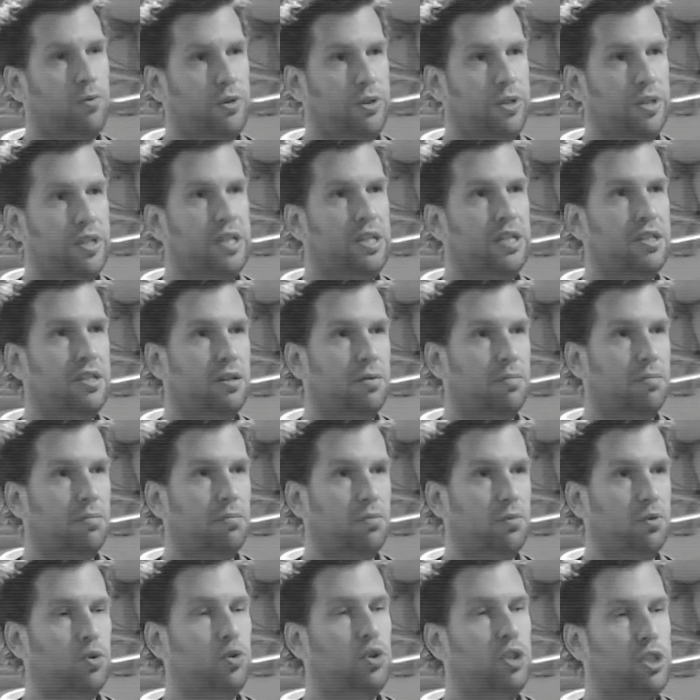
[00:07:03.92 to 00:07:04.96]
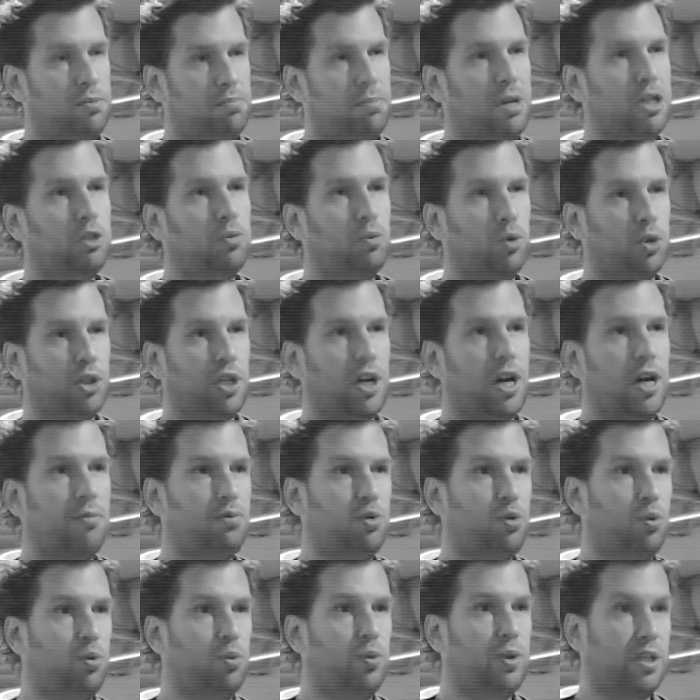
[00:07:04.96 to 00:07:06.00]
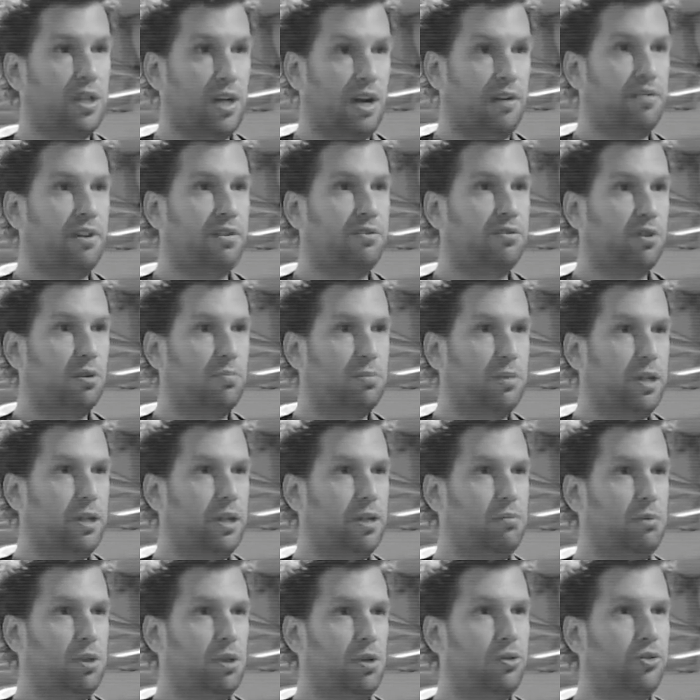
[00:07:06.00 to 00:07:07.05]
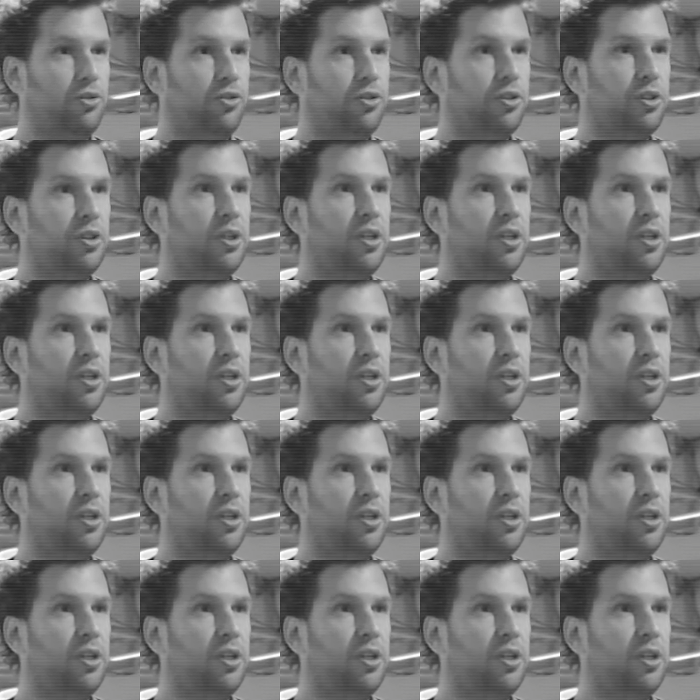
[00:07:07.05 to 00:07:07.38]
you need much more time to recover from RM loads